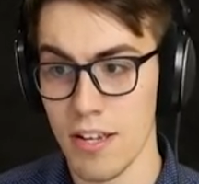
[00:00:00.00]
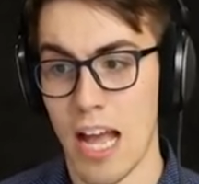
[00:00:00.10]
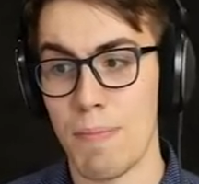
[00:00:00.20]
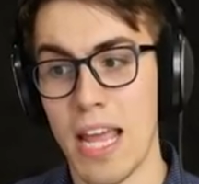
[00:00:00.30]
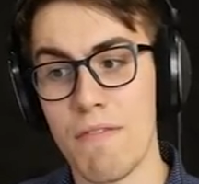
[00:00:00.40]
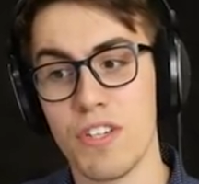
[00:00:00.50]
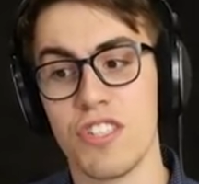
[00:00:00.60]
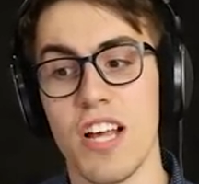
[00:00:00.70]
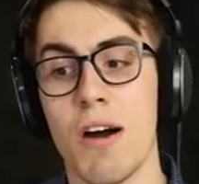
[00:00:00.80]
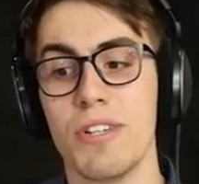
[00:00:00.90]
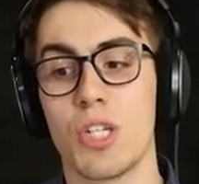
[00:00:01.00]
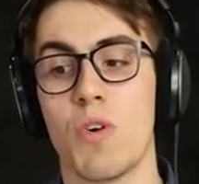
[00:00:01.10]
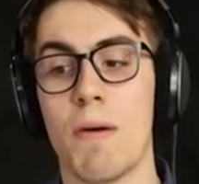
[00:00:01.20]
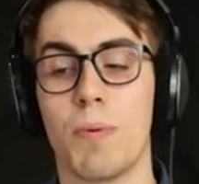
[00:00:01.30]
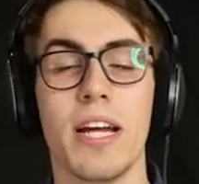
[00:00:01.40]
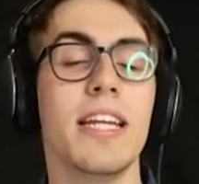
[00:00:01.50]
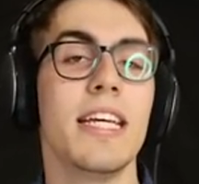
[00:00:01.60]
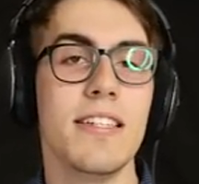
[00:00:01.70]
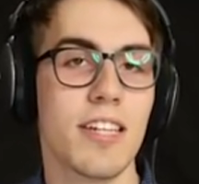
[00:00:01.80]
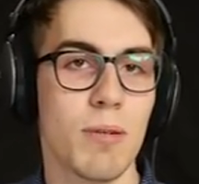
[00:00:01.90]
Copycat versus always cooperate,
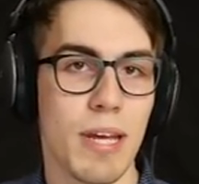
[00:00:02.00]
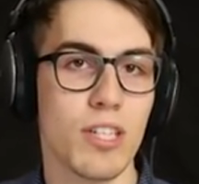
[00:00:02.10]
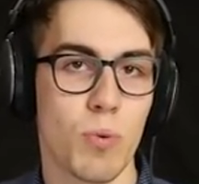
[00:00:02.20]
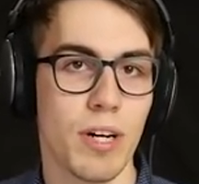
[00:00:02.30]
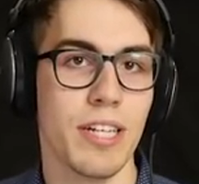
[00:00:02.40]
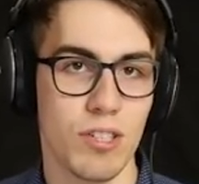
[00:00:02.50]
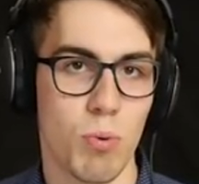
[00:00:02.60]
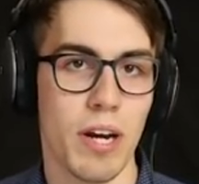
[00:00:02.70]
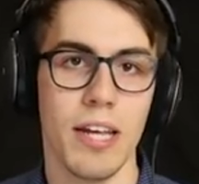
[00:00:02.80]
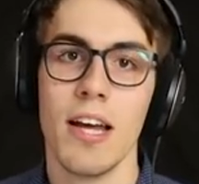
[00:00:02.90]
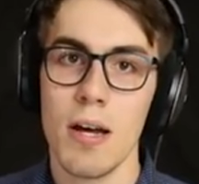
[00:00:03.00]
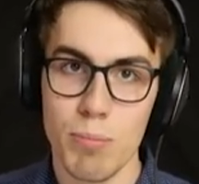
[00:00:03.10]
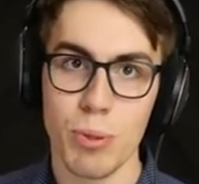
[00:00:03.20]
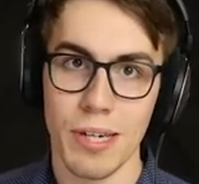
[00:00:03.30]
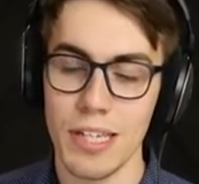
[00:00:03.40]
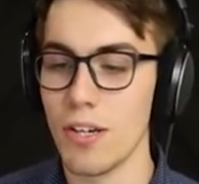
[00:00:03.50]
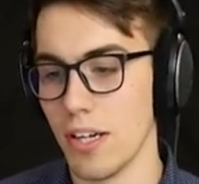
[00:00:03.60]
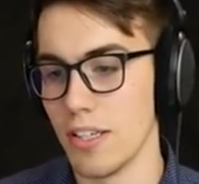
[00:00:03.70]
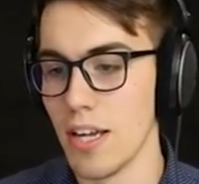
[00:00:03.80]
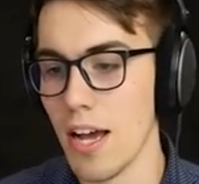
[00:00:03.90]
he's gonna make 20 and 20. Pretty
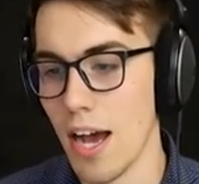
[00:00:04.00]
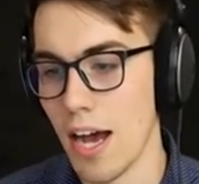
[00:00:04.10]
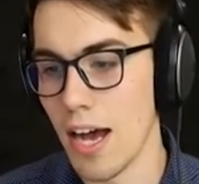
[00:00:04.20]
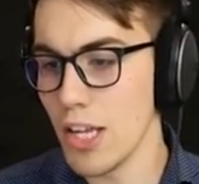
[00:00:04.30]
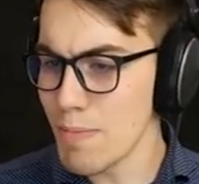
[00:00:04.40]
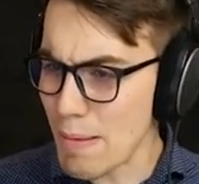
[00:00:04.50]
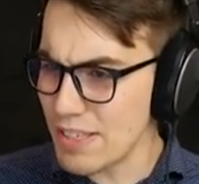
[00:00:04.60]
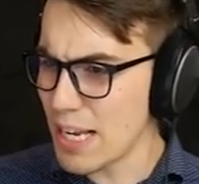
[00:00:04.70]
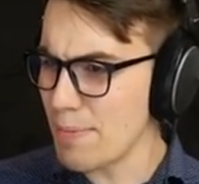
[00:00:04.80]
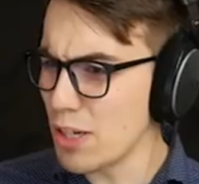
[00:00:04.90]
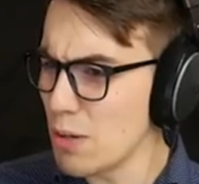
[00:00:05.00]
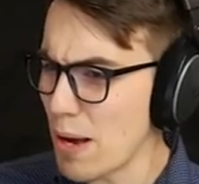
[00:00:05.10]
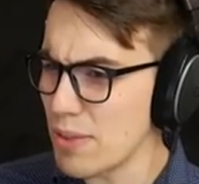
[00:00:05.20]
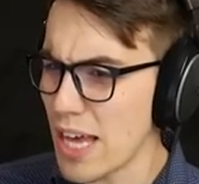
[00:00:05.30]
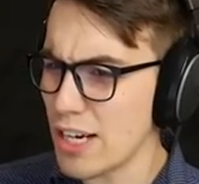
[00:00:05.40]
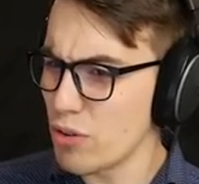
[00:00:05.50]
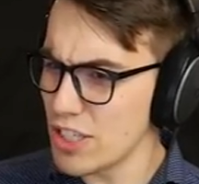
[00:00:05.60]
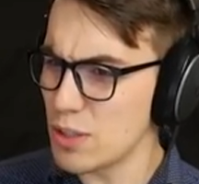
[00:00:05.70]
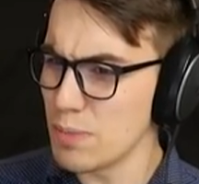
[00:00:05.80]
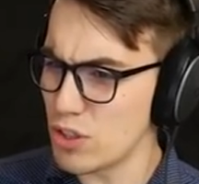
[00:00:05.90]
good. Uh, you may be skeptical about that
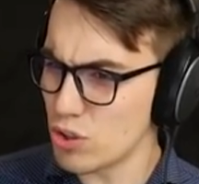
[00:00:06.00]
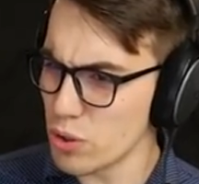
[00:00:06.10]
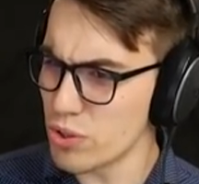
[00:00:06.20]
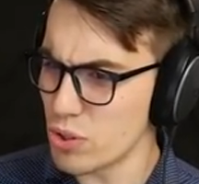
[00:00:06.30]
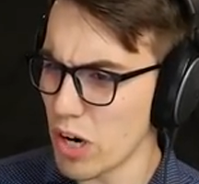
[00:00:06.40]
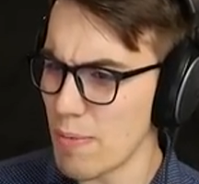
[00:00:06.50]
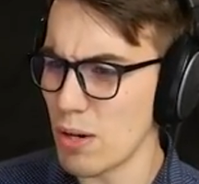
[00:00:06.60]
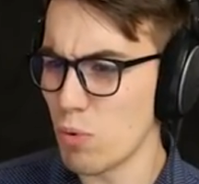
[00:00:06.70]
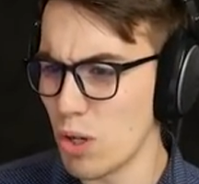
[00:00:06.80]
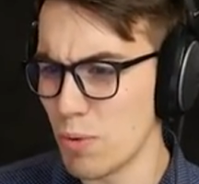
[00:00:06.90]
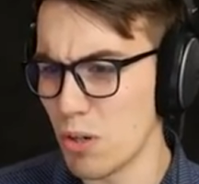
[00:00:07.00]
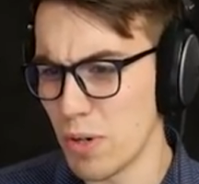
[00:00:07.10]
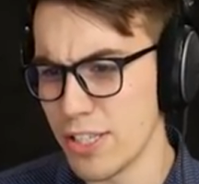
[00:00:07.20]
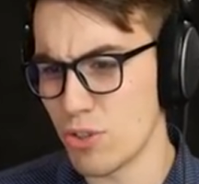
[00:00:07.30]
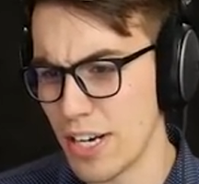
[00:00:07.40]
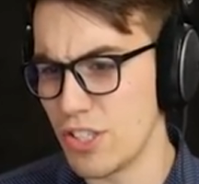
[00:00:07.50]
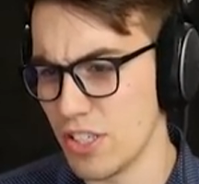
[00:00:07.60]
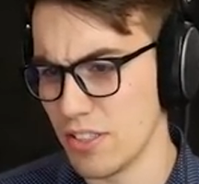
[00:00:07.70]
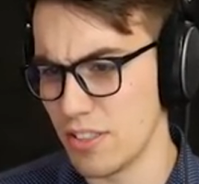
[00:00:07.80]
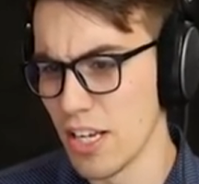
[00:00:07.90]
Christmas true story about World War I
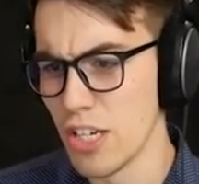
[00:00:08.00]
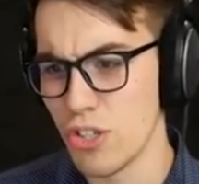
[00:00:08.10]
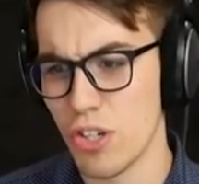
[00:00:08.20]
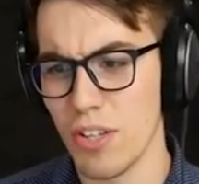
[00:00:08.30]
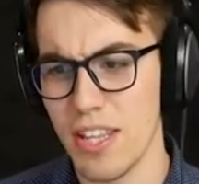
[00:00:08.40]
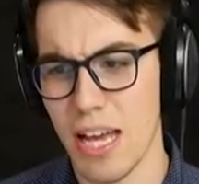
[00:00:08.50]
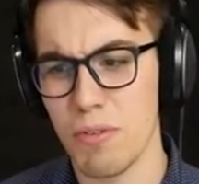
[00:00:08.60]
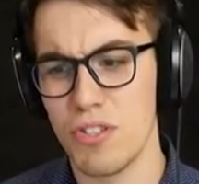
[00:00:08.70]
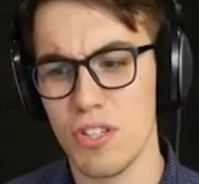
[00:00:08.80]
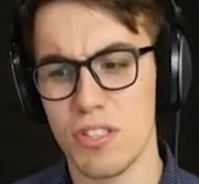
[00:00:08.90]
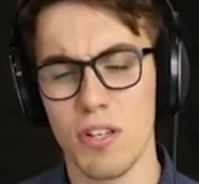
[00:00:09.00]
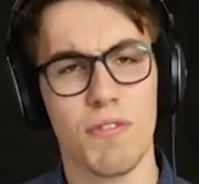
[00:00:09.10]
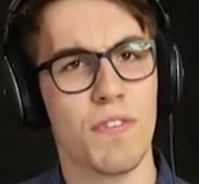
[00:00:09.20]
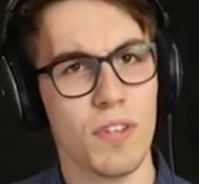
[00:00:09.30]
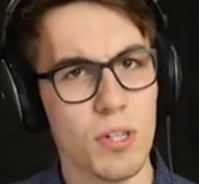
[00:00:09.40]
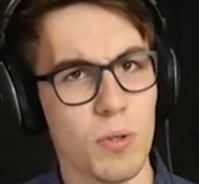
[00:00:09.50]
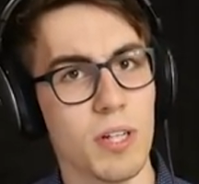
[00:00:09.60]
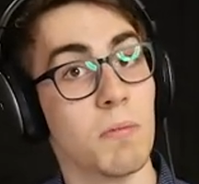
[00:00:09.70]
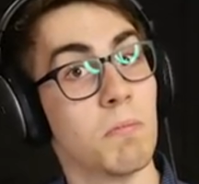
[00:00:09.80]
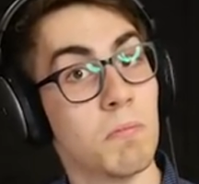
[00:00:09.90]
trenches. Surely that was just a fluke.